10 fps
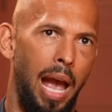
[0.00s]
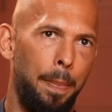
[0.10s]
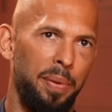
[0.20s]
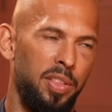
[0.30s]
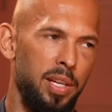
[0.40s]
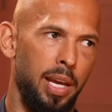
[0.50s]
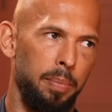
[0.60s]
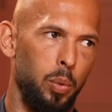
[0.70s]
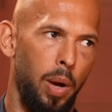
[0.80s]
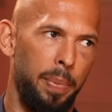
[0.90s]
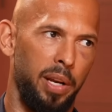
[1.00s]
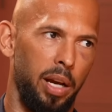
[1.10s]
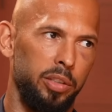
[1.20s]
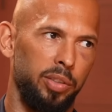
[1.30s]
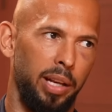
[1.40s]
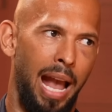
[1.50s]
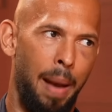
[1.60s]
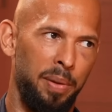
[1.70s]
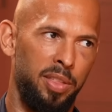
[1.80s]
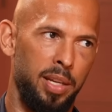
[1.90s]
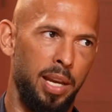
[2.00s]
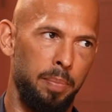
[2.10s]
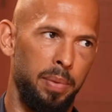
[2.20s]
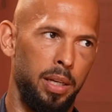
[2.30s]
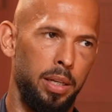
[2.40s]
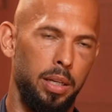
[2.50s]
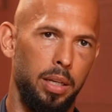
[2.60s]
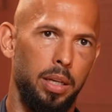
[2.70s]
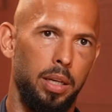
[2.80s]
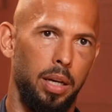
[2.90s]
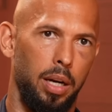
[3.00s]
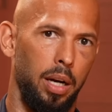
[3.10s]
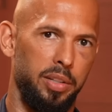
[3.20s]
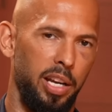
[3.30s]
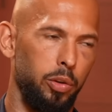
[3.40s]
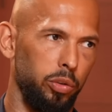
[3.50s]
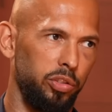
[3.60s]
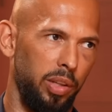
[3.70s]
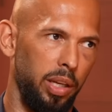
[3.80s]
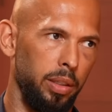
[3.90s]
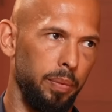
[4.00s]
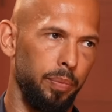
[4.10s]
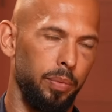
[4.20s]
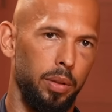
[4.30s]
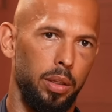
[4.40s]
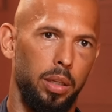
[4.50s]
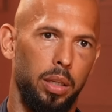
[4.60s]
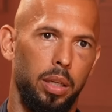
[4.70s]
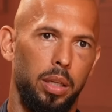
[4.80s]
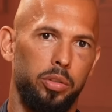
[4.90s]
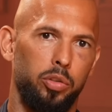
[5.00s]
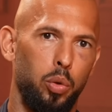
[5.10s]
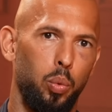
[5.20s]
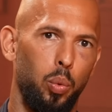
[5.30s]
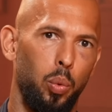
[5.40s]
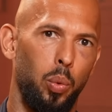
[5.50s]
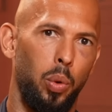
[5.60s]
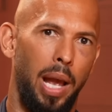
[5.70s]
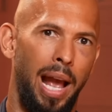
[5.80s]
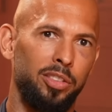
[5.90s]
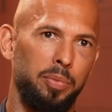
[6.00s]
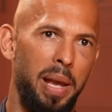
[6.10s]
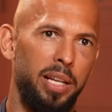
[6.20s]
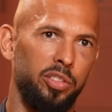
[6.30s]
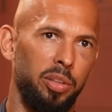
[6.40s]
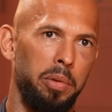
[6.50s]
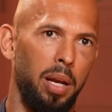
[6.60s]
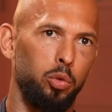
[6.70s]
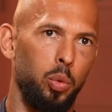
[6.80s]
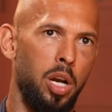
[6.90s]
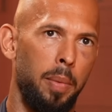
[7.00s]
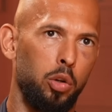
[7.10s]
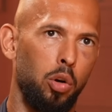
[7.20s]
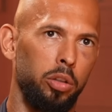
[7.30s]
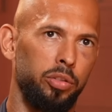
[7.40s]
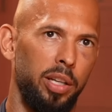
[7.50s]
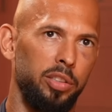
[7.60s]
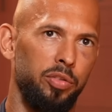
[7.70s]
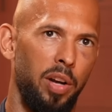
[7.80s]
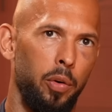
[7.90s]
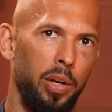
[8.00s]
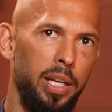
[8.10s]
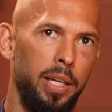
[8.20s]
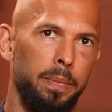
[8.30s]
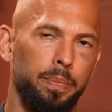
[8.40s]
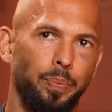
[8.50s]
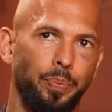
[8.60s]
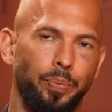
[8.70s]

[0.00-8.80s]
apathy can be weaponized. Like, apathy can be a dangerous thing. So as men, sometimes we come across as very